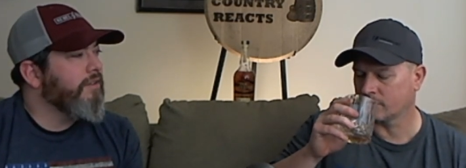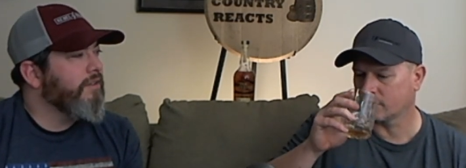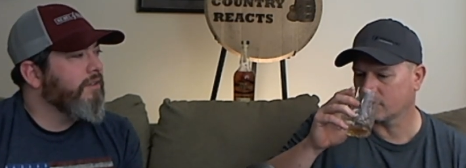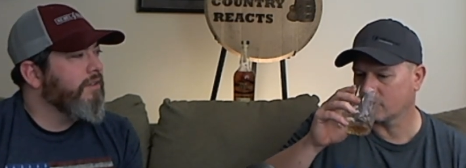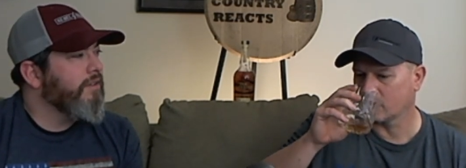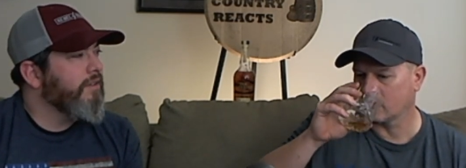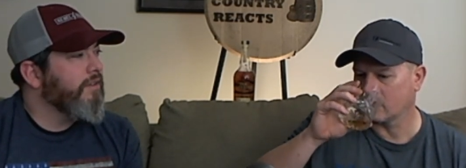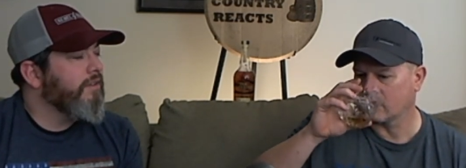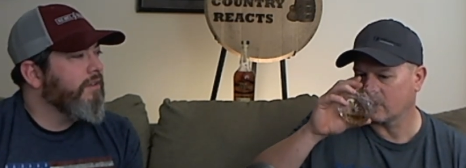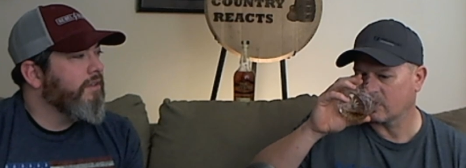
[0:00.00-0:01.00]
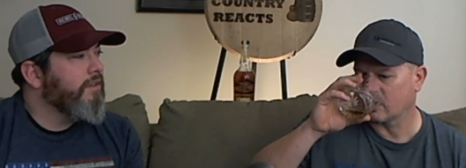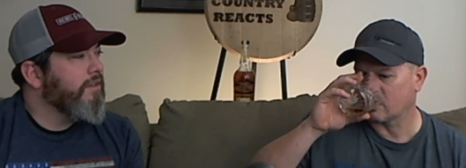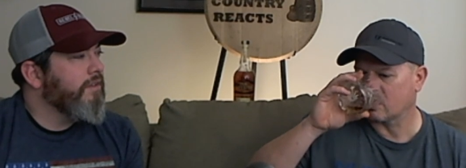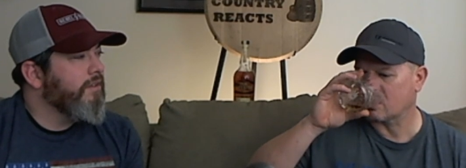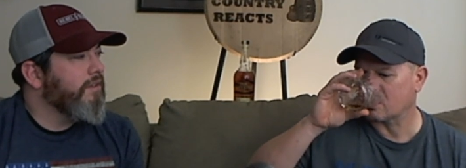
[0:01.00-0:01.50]

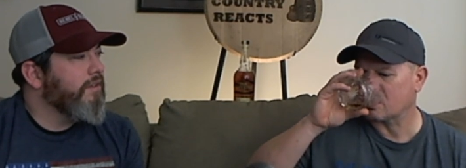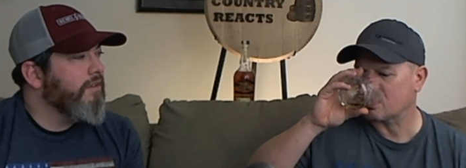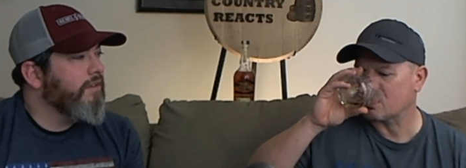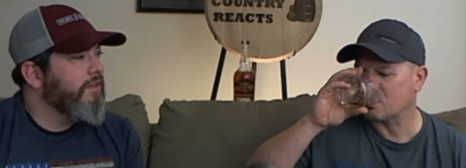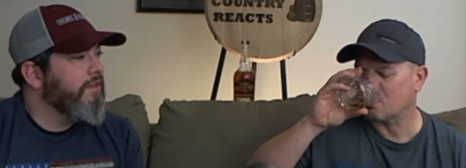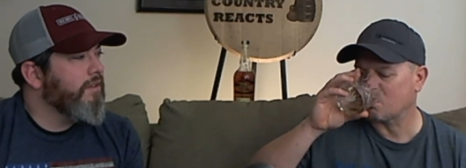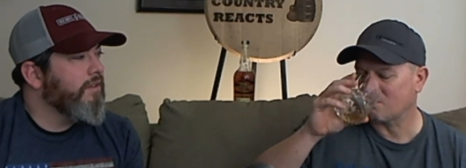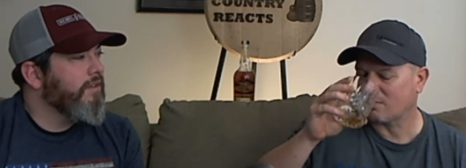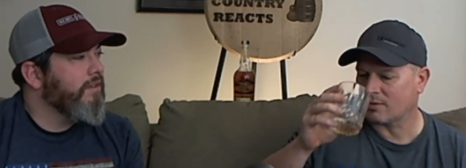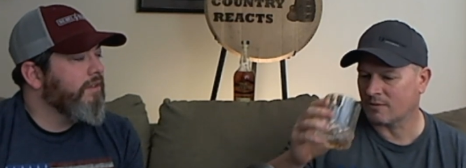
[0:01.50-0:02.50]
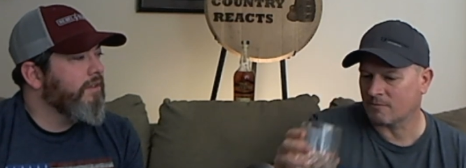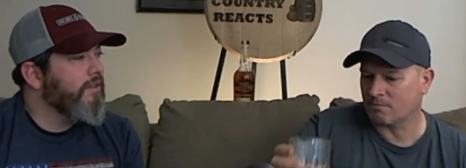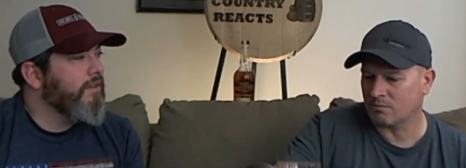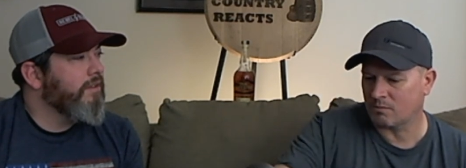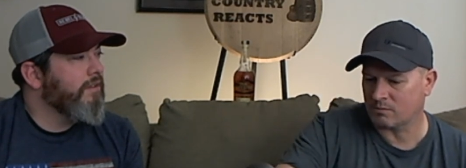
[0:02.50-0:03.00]

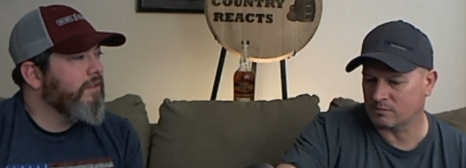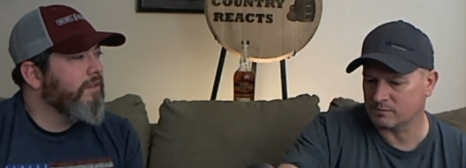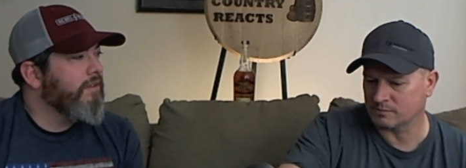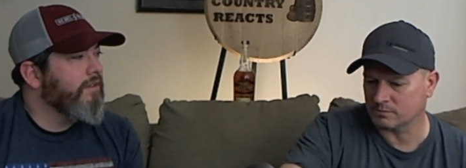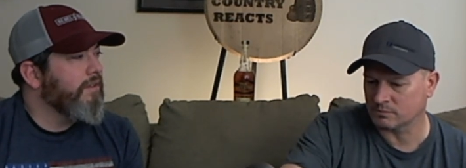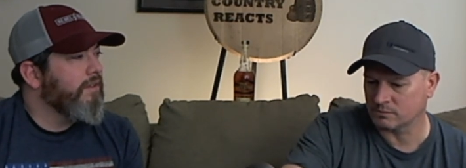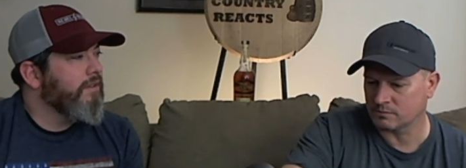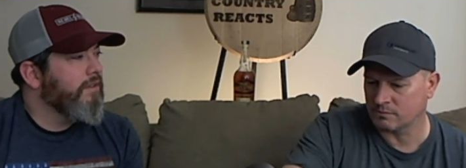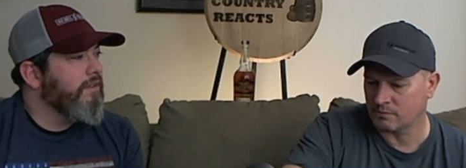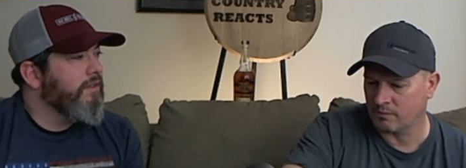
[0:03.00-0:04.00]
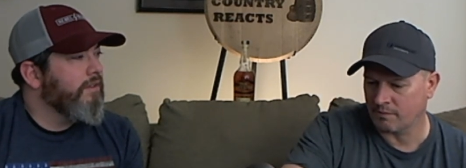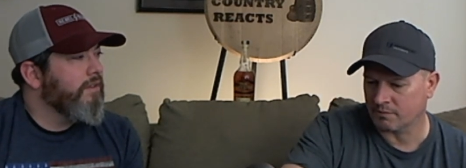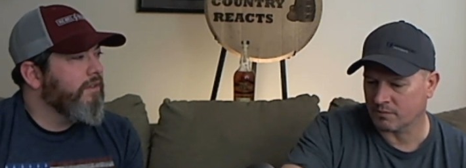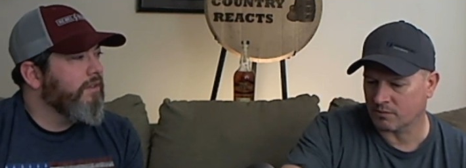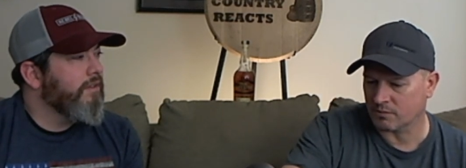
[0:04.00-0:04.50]

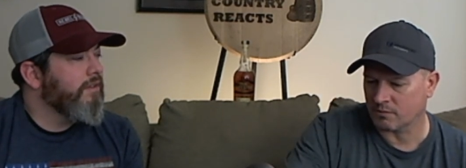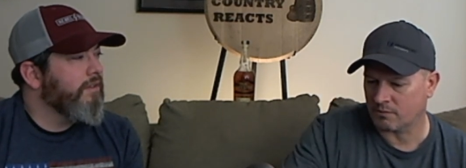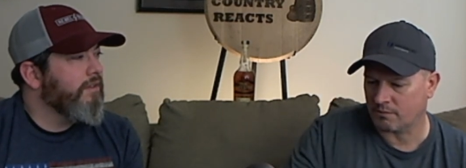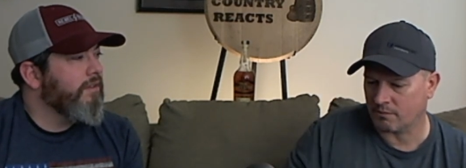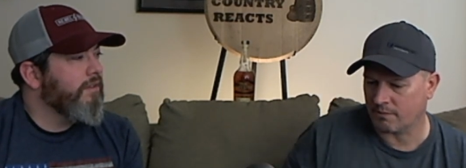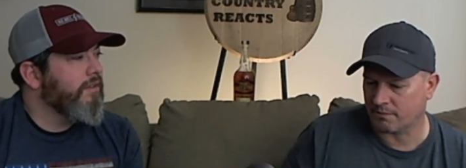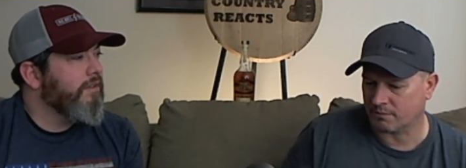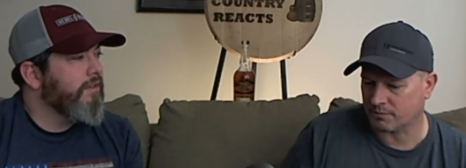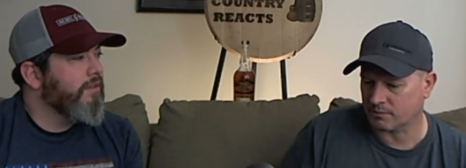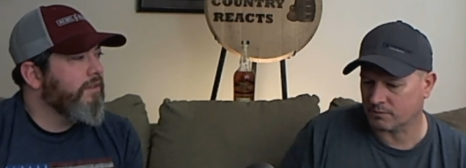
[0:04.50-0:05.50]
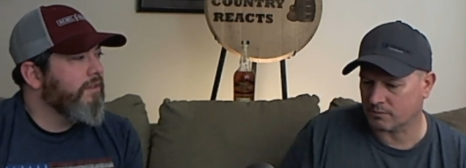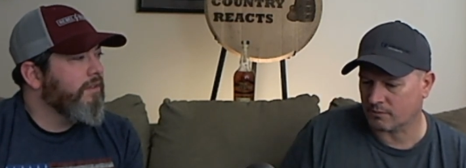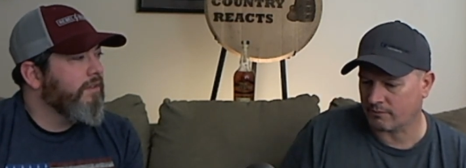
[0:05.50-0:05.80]
(no one is talking)